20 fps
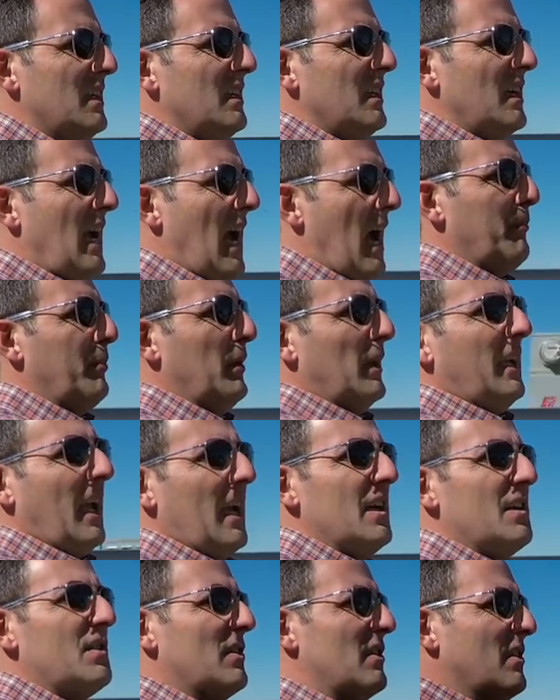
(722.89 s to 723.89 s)

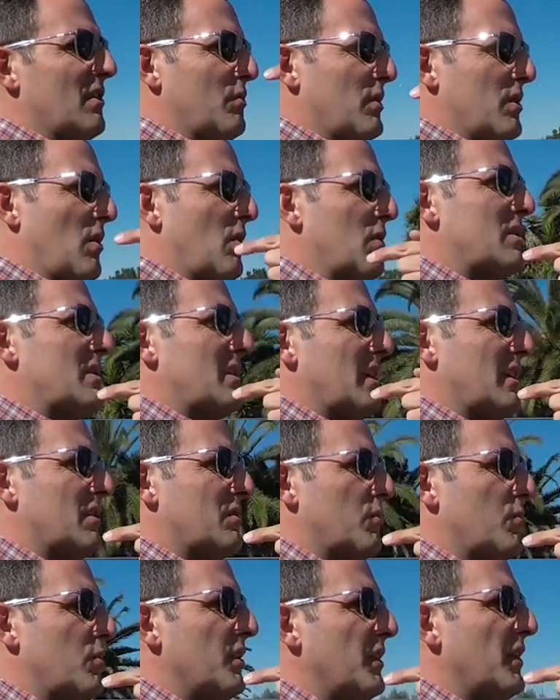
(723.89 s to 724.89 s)
applications when those things
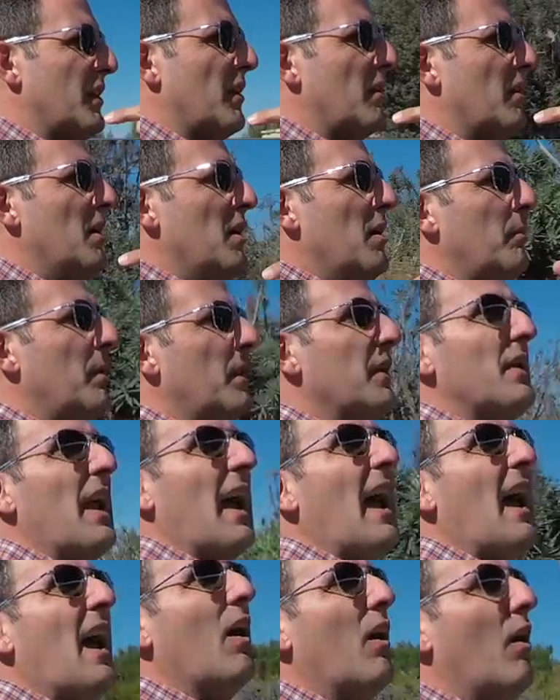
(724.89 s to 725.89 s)
were in there. But
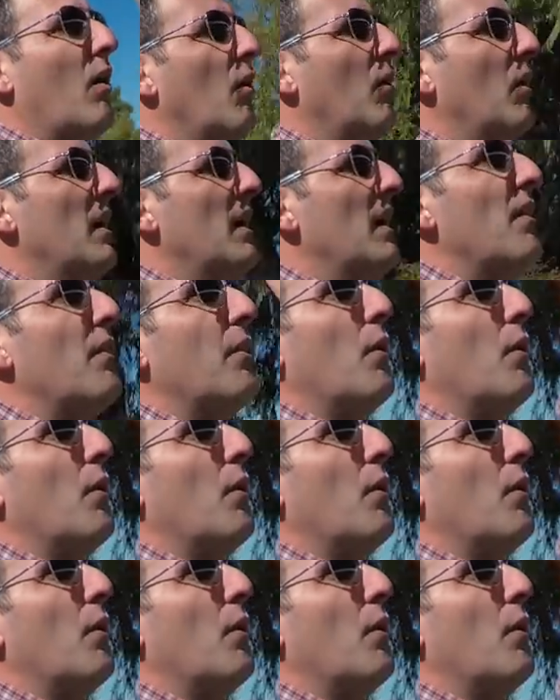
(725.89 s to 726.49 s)
now the